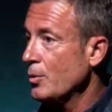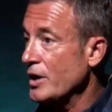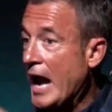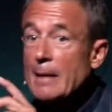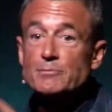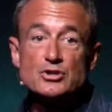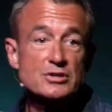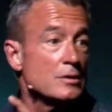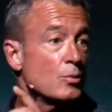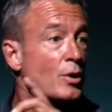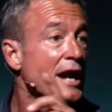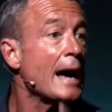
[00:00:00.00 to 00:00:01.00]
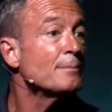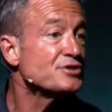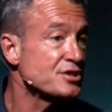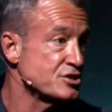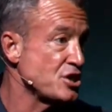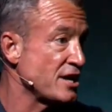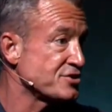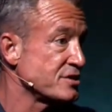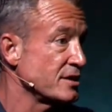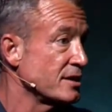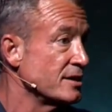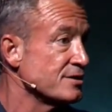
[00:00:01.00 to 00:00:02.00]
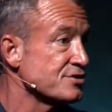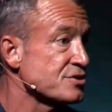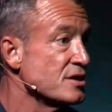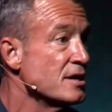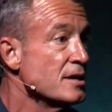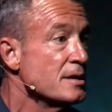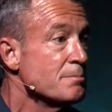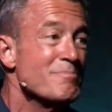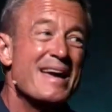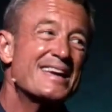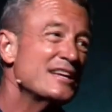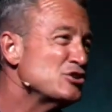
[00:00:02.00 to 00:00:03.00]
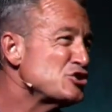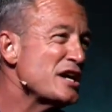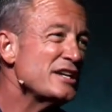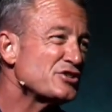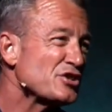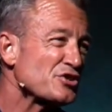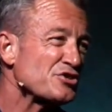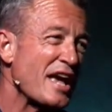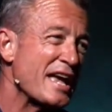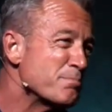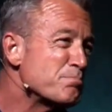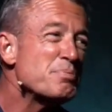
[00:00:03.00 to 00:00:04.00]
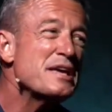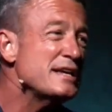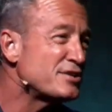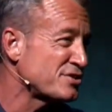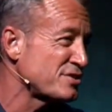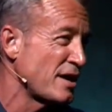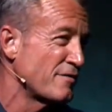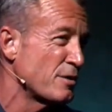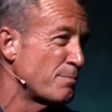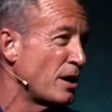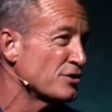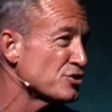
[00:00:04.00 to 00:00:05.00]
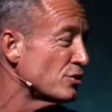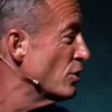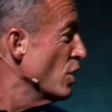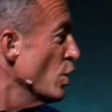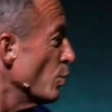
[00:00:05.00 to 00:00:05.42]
What I'm suggesting is, making Jesus a piece of the puzzle